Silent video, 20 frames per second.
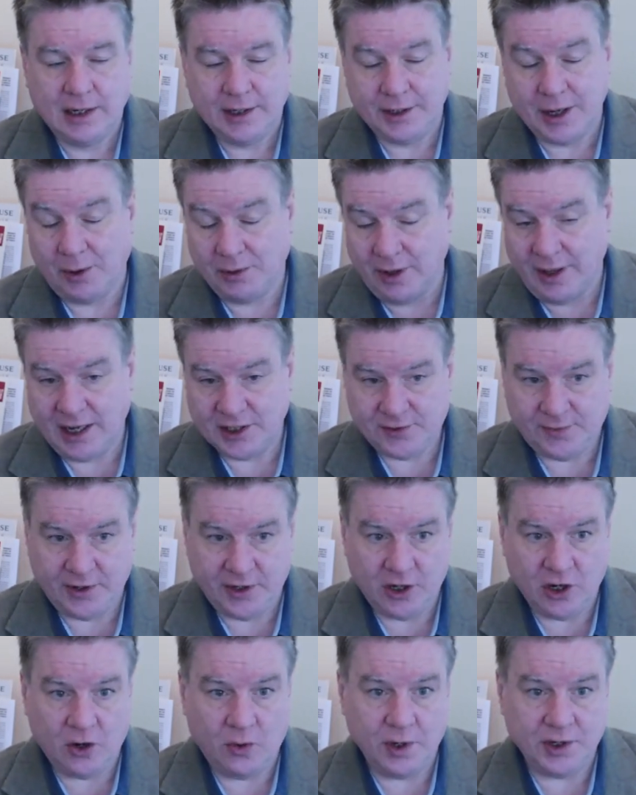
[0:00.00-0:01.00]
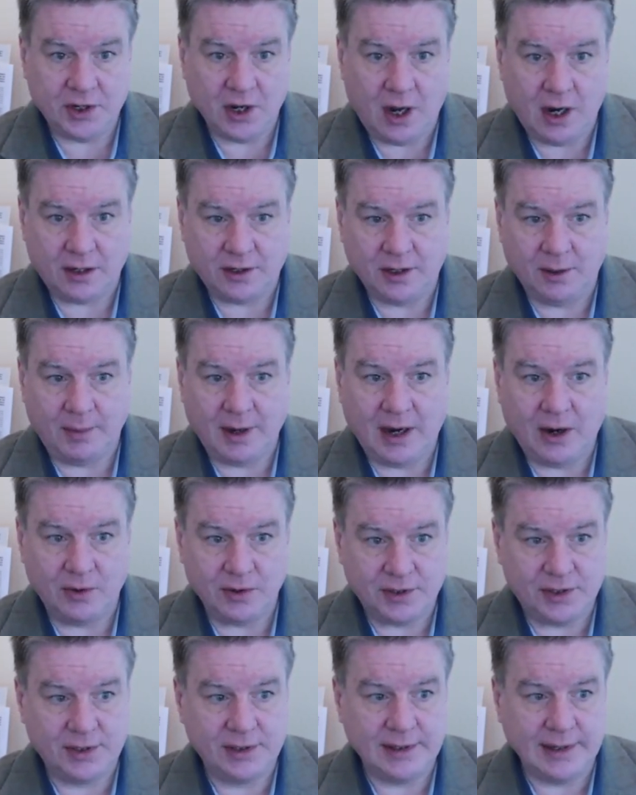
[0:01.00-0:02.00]
Now, in the last video we talked
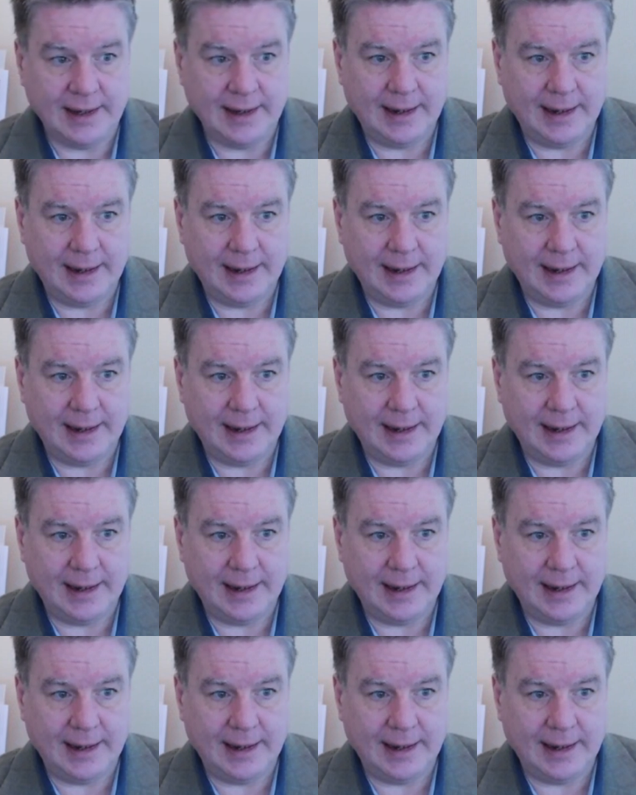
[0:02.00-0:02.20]
about